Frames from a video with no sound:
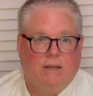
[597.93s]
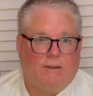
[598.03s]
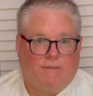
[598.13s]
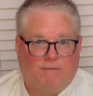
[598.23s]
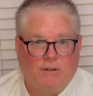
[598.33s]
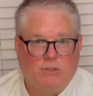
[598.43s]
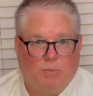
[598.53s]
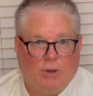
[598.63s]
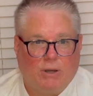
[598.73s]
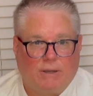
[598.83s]
The first
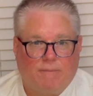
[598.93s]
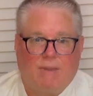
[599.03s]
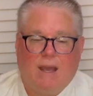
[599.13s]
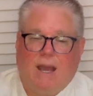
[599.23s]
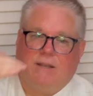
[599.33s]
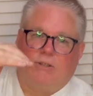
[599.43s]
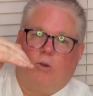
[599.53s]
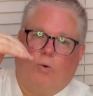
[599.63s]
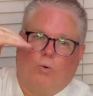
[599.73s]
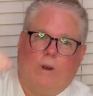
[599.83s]
book has a
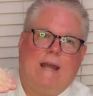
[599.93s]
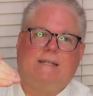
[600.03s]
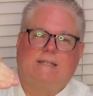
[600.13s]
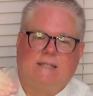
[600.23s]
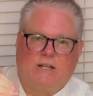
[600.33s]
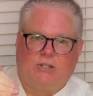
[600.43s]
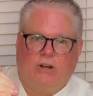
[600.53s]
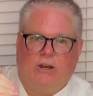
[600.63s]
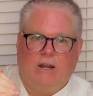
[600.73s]
great section on